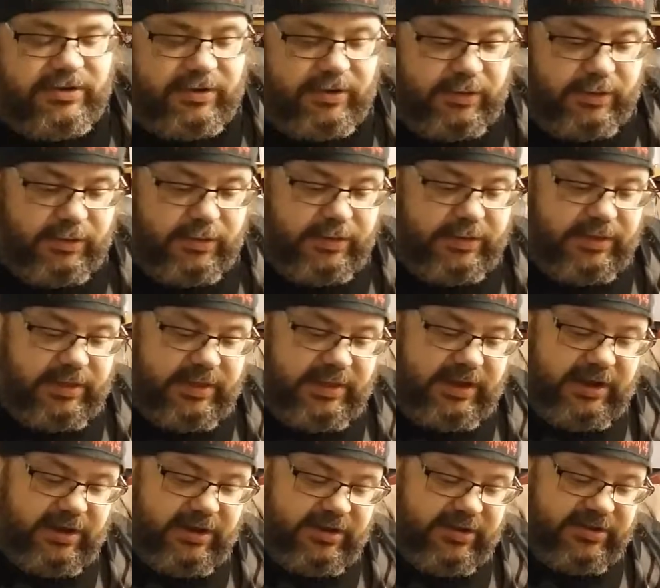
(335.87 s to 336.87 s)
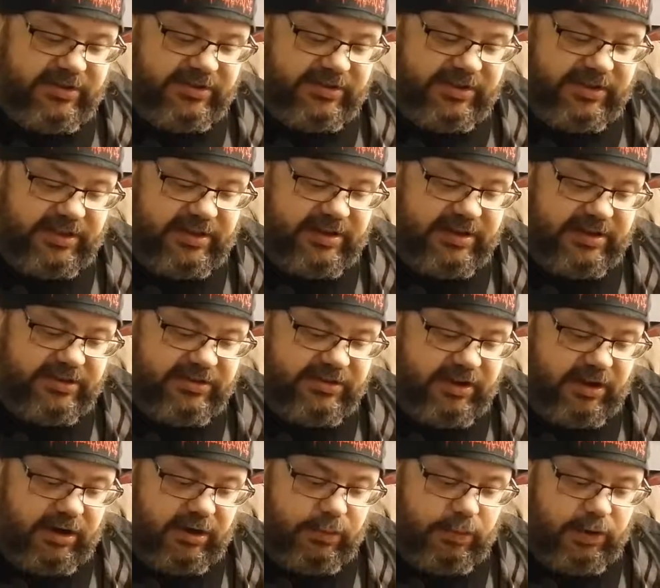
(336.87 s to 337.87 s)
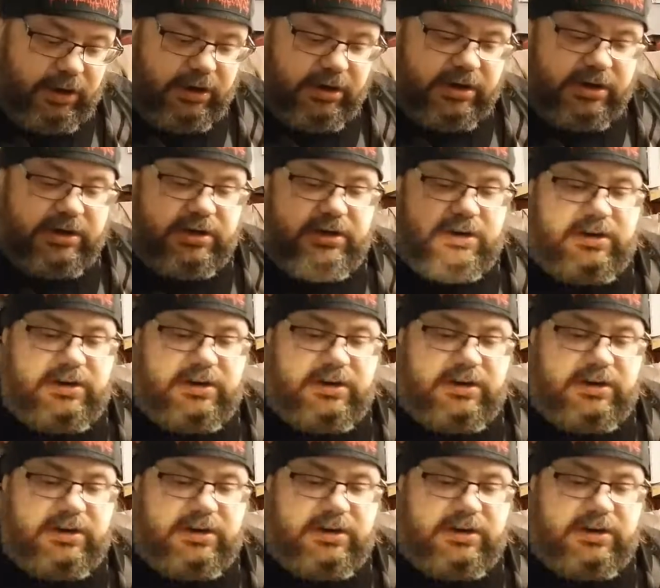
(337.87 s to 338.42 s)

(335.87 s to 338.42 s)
So here's the disc artwork.